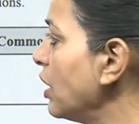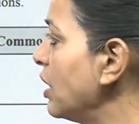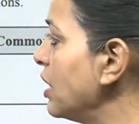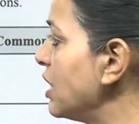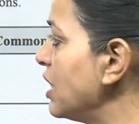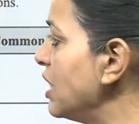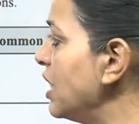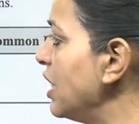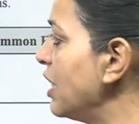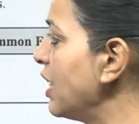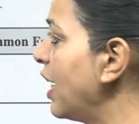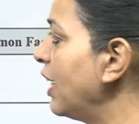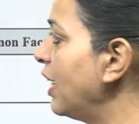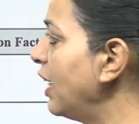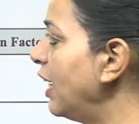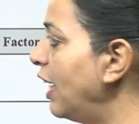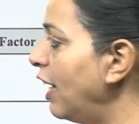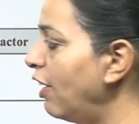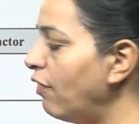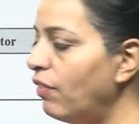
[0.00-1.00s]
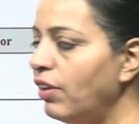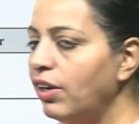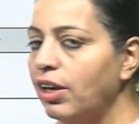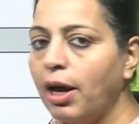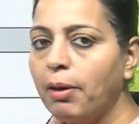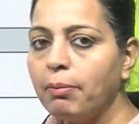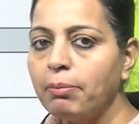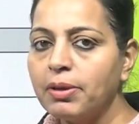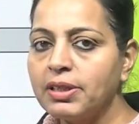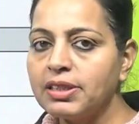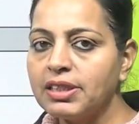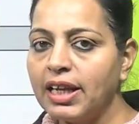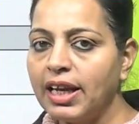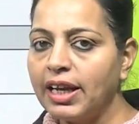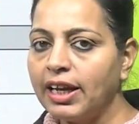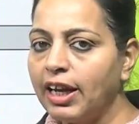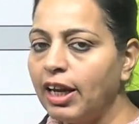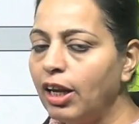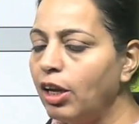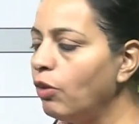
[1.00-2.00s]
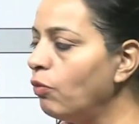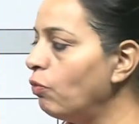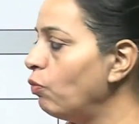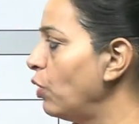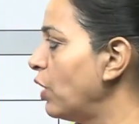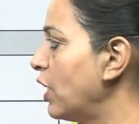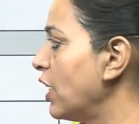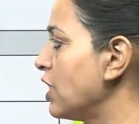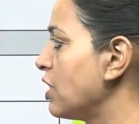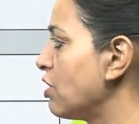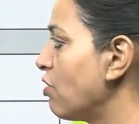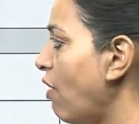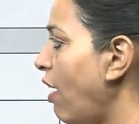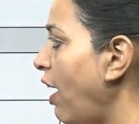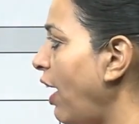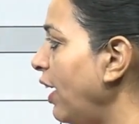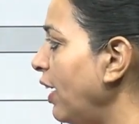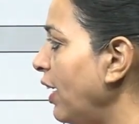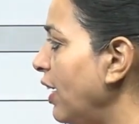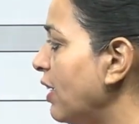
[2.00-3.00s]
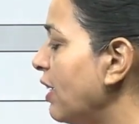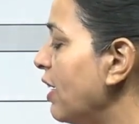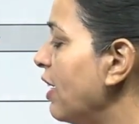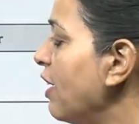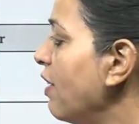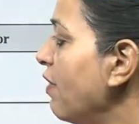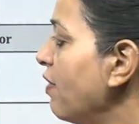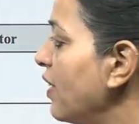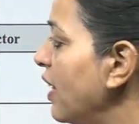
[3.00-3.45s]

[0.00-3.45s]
13 and 11 numbers lenge, we can try it.